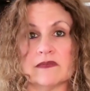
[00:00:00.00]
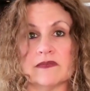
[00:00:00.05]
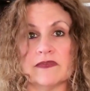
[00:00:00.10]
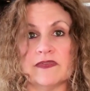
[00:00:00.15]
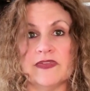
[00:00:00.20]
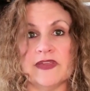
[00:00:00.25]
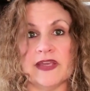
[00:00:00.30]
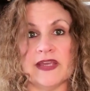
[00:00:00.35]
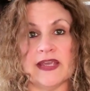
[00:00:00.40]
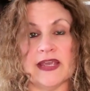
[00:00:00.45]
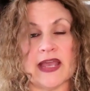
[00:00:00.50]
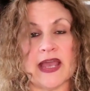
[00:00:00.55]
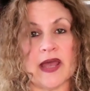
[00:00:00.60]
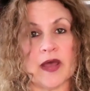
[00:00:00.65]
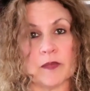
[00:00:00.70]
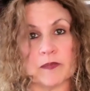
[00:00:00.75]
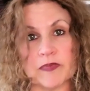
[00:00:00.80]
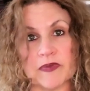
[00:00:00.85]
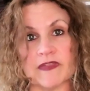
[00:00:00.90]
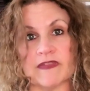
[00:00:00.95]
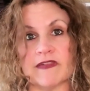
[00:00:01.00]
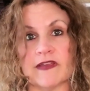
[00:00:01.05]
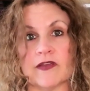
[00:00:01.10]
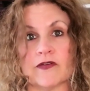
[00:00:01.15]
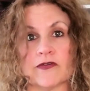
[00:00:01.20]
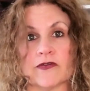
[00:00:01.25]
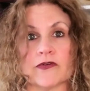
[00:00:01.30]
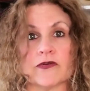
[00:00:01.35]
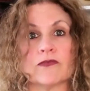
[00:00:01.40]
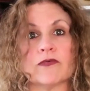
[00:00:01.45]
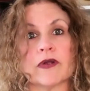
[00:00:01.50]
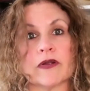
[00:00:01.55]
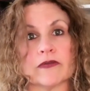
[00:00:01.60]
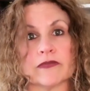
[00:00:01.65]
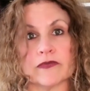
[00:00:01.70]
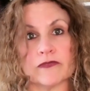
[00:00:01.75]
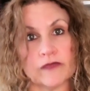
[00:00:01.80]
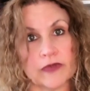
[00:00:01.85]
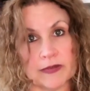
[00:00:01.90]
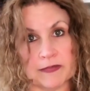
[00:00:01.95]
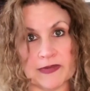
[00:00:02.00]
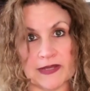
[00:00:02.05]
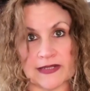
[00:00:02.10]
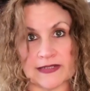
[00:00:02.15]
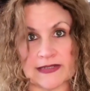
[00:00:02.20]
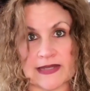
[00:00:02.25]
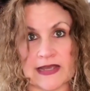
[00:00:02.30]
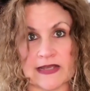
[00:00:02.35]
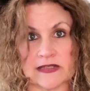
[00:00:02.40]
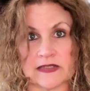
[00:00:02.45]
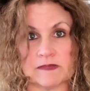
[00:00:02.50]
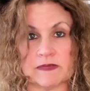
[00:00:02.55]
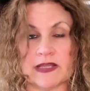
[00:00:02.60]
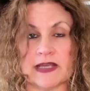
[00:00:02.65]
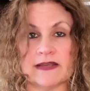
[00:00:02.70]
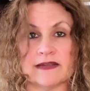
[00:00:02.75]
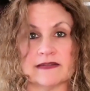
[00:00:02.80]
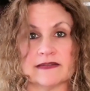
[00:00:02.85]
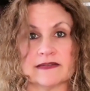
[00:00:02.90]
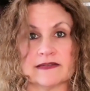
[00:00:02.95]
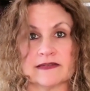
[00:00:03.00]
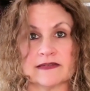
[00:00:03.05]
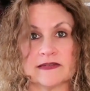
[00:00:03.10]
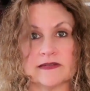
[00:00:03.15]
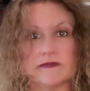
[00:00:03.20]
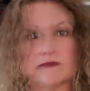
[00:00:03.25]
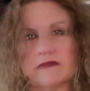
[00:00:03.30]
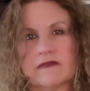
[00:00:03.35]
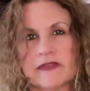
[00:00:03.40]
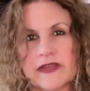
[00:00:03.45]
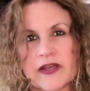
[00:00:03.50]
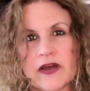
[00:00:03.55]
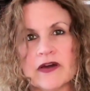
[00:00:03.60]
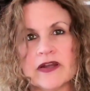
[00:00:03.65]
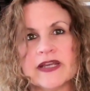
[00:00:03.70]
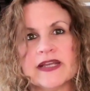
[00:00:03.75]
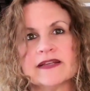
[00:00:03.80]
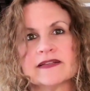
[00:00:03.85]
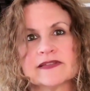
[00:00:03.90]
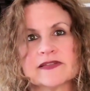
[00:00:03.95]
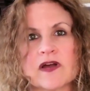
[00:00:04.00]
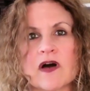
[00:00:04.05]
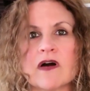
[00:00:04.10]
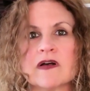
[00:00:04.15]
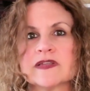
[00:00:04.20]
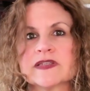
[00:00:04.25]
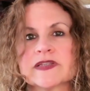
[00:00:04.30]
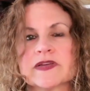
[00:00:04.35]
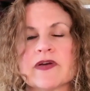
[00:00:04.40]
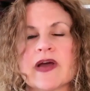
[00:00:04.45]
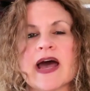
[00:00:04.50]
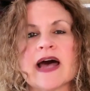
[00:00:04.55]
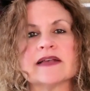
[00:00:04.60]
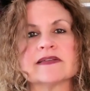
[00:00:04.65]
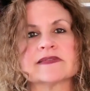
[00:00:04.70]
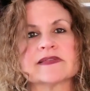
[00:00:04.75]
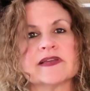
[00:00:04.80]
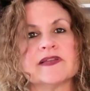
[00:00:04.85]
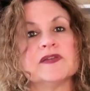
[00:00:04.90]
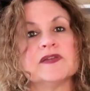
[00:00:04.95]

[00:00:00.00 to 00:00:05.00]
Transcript: The amphitheater where the reaping takes place. The audience also has an